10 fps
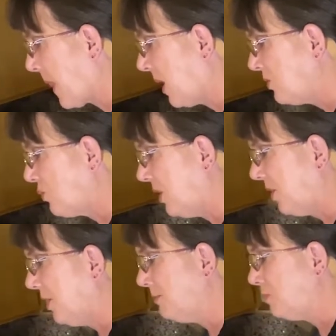It's really
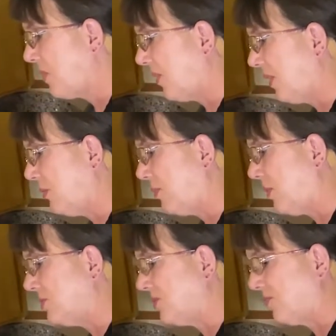good. I think I'm gonna
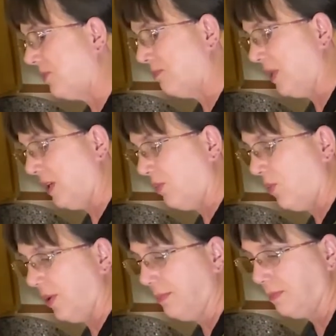pulse it for a minute
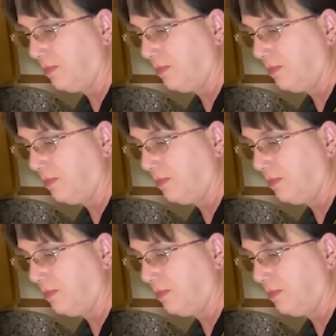more.